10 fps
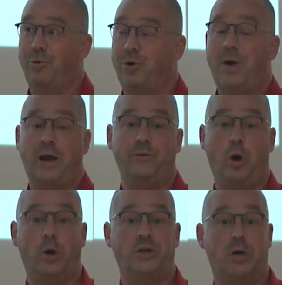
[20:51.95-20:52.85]
required
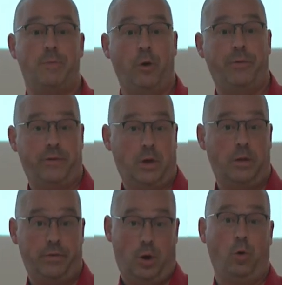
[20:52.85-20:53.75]
knowledge about
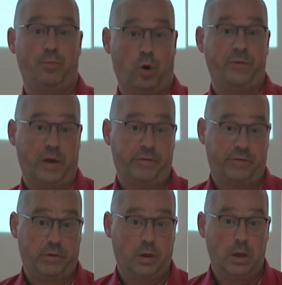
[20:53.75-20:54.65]
the whole process.